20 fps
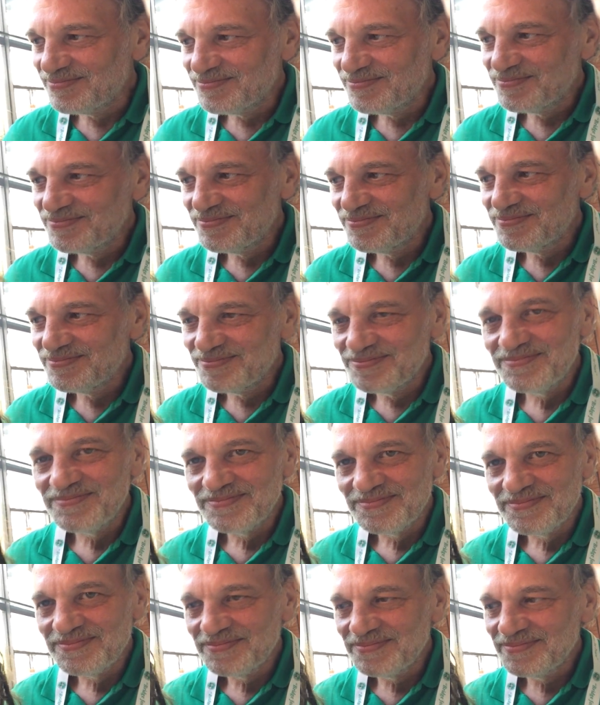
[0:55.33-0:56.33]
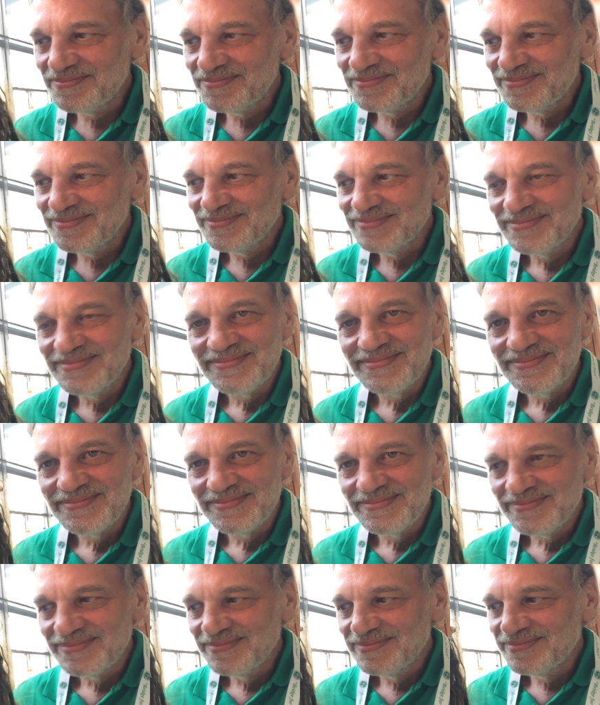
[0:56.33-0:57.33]

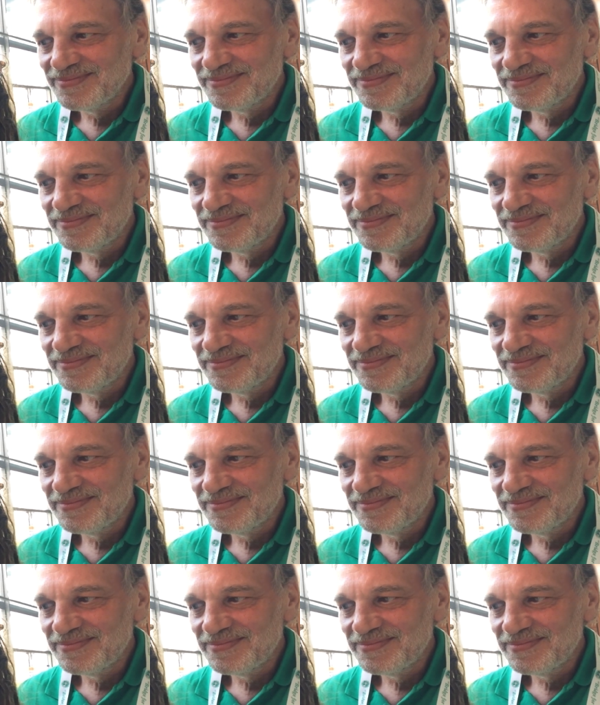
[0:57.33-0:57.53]
[no speech]